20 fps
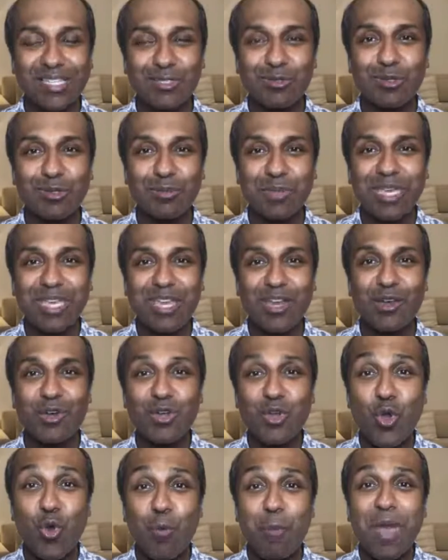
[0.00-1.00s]
will be here,
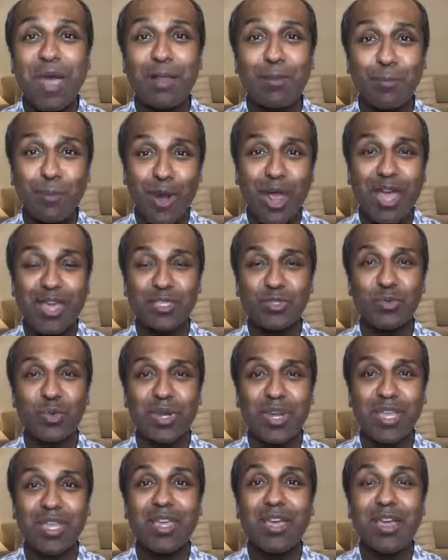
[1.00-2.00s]
Nobel Prize
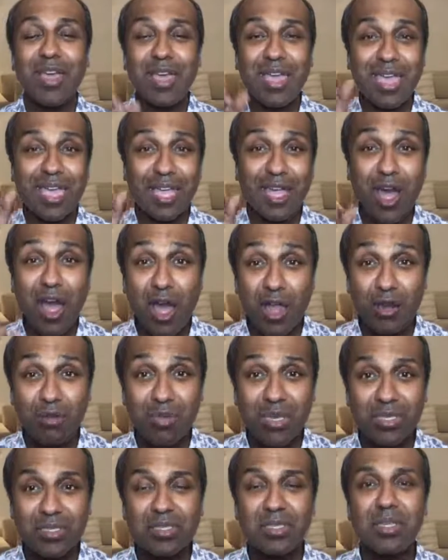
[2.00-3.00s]
winning
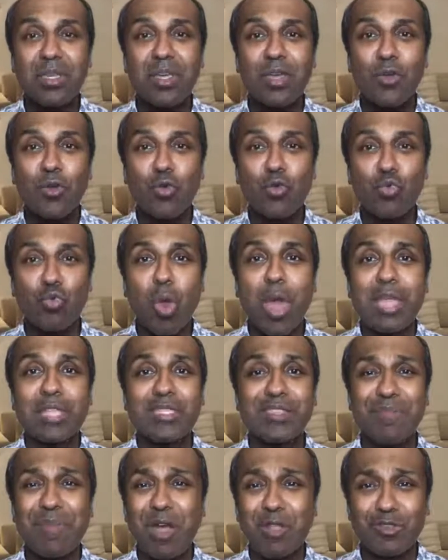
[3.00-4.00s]
economist who writes
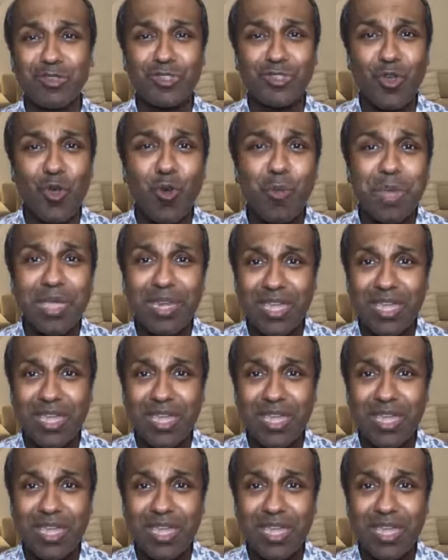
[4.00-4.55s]
about so many